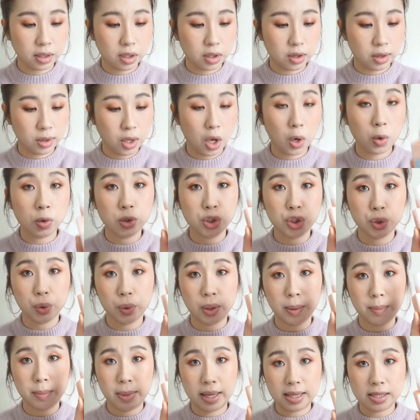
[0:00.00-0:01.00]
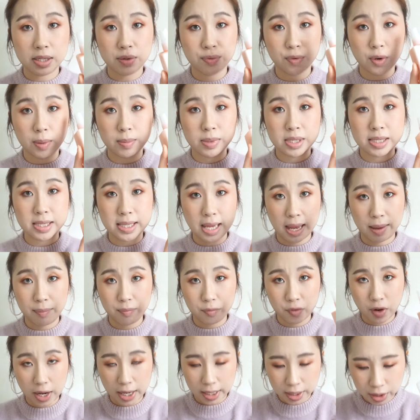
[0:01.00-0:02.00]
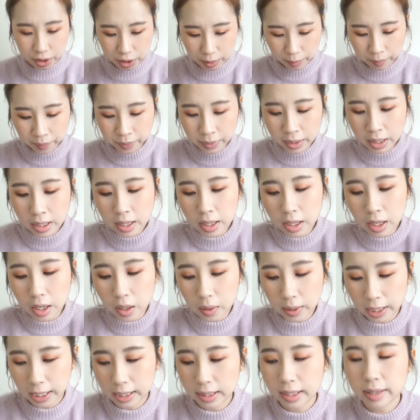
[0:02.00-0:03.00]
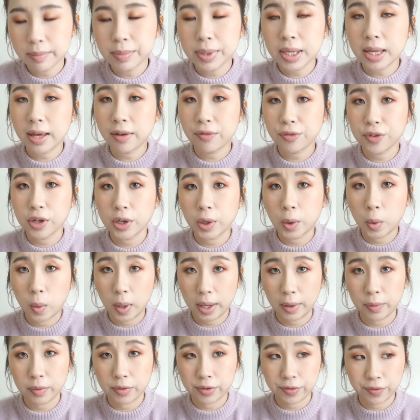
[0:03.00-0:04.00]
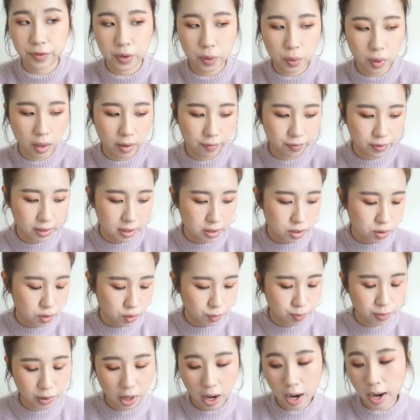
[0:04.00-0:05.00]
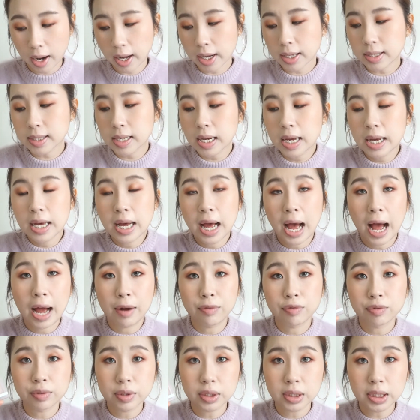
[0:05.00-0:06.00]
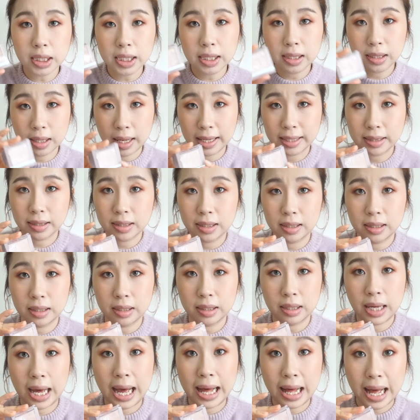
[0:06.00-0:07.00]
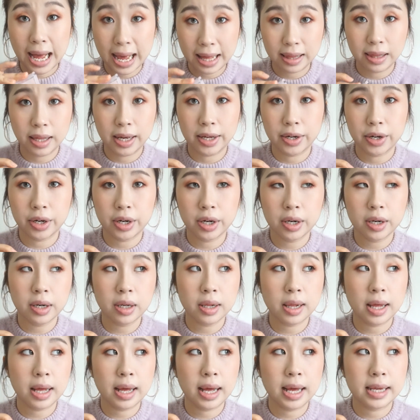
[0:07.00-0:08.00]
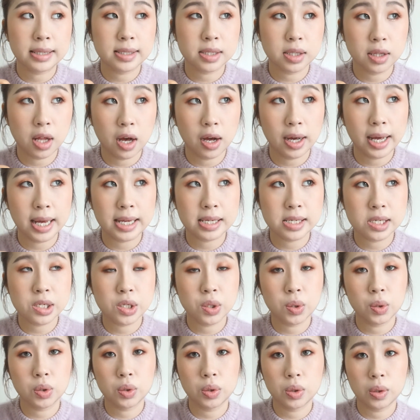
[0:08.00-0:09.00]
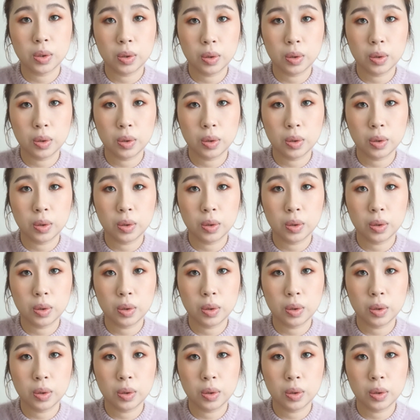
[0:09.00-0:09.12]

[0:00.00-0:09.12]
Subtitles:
Glow Dewy Mist from the same range. Okay, let me give you a quick review of these 2 products. I really like the highlighter as long as you